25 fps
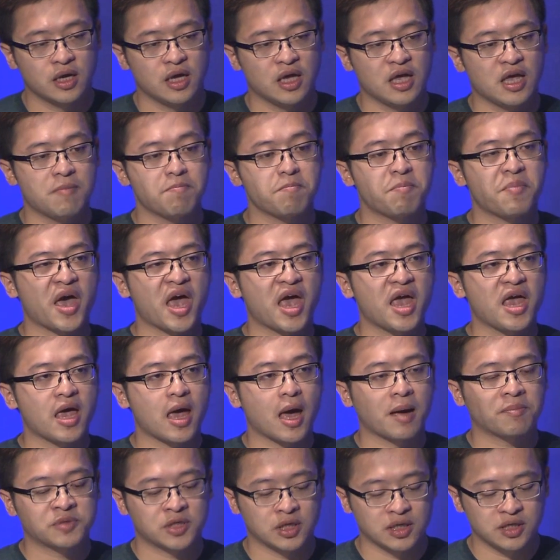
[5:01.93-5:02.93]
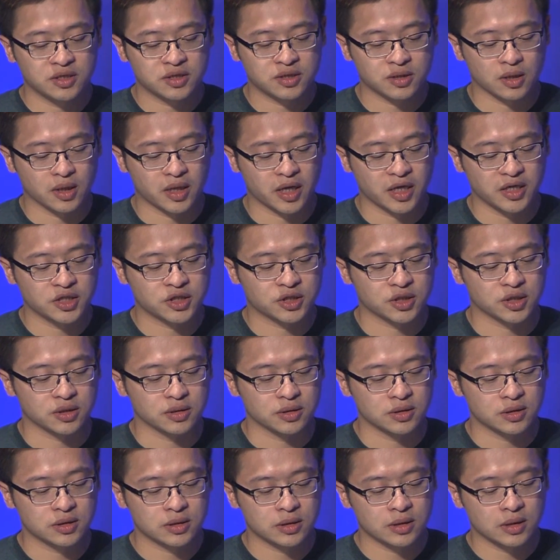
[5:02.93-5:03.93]
in pay apps
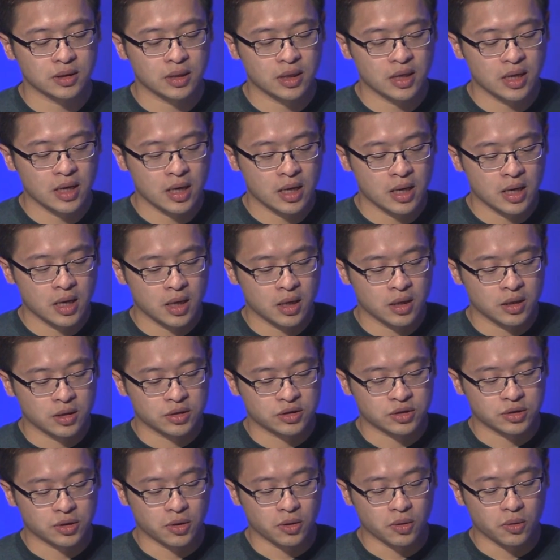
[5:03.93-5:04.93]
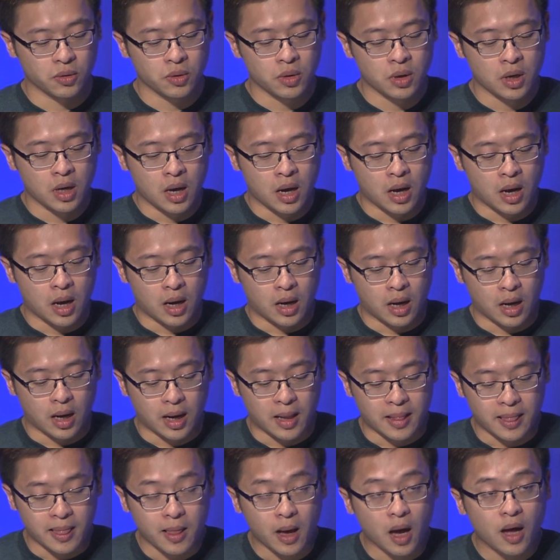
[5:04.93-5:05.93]
installations. So a
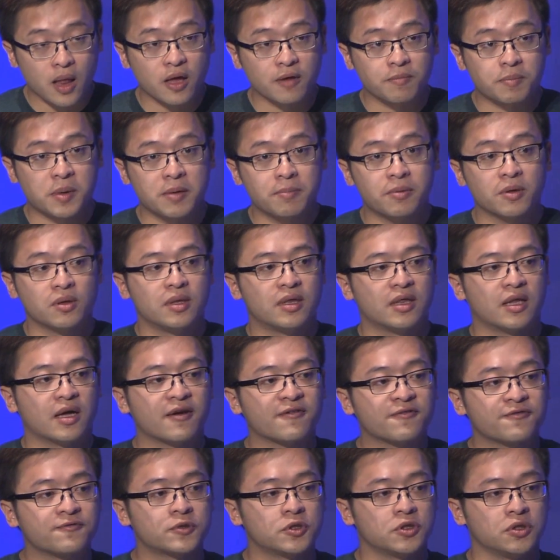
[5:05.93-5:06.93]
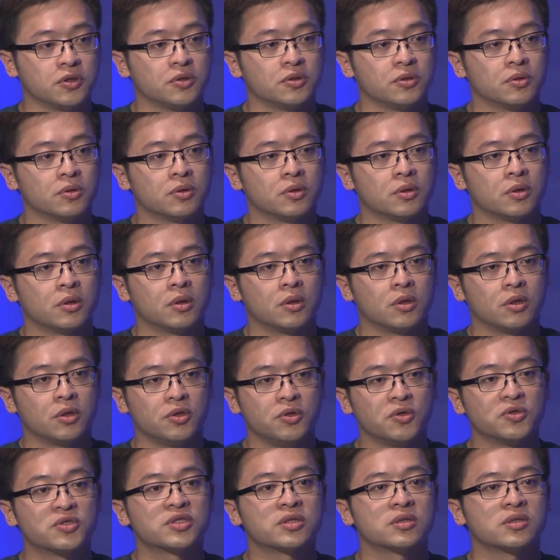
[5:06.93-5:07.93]
lot of people love to
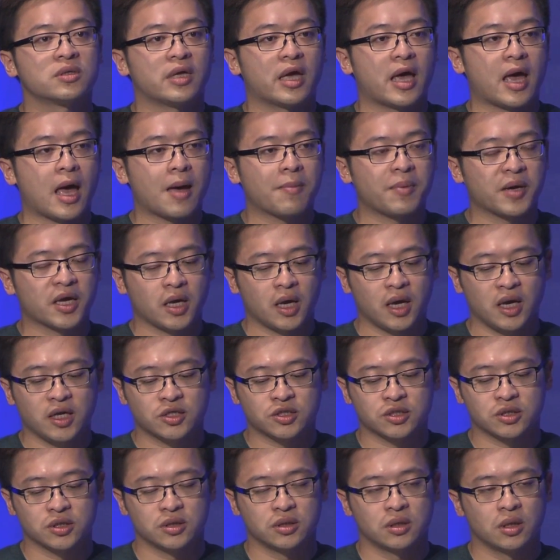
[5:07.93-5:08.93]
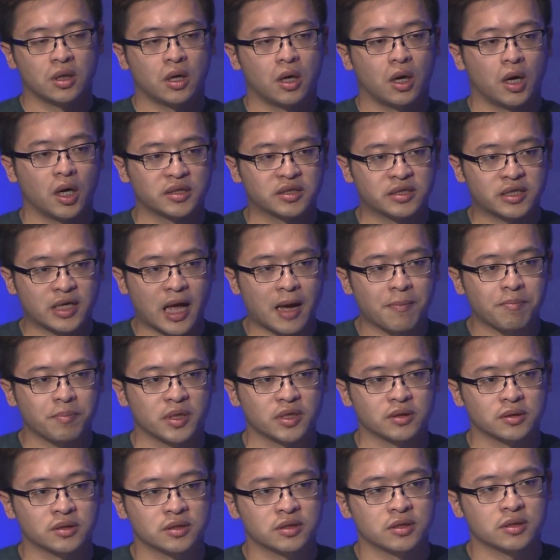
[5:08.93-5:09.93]
use application on
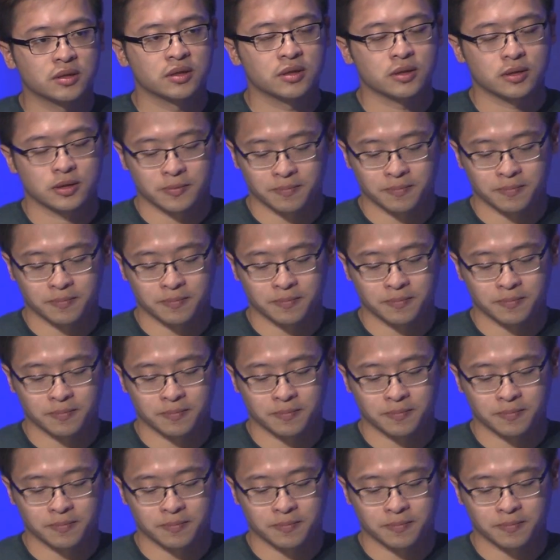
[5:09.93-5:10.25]
tablets.